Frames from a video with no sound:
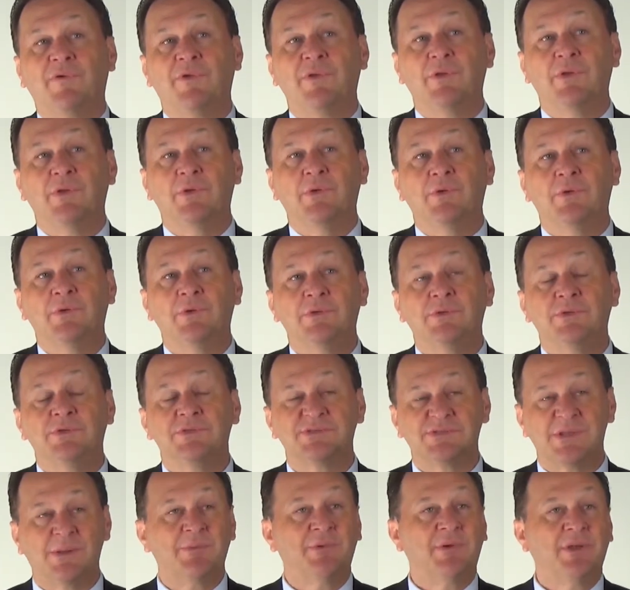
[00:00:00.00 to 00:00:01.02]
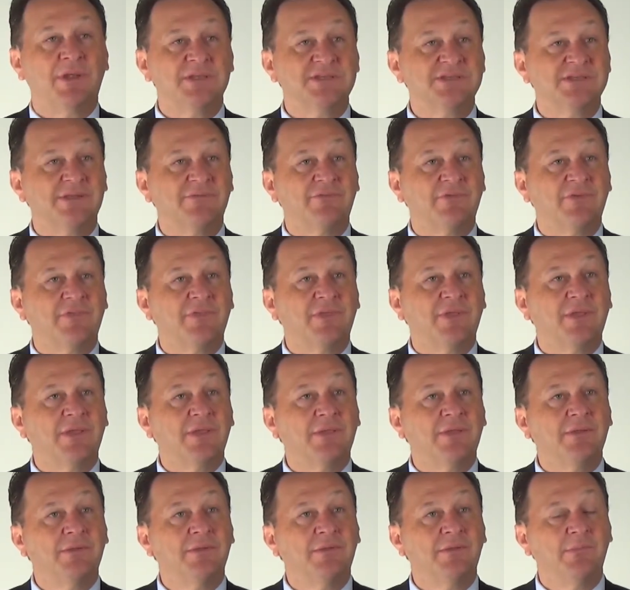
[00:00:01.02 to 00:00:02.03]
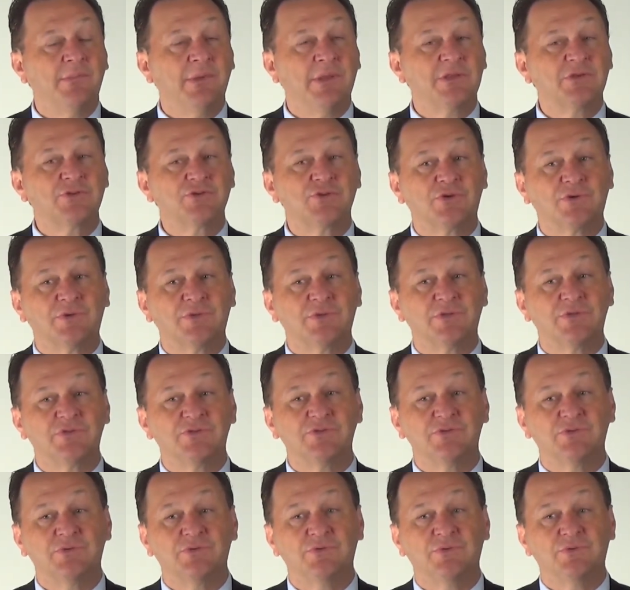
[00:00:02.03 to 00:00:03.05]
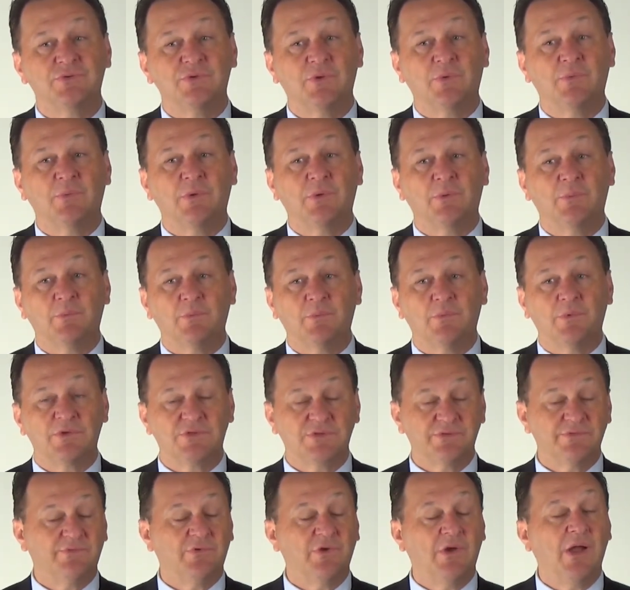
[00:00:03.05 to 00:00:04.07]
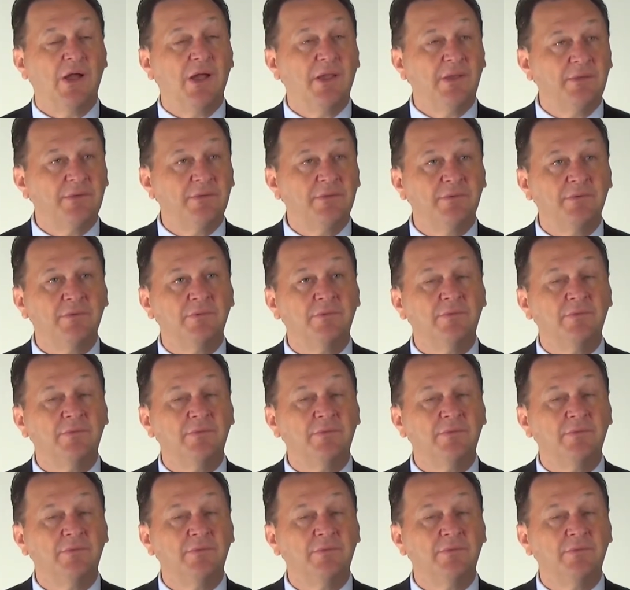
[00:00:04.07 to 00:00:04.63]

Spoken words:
for you to summarize everything, make sure that you're knowing what you've got,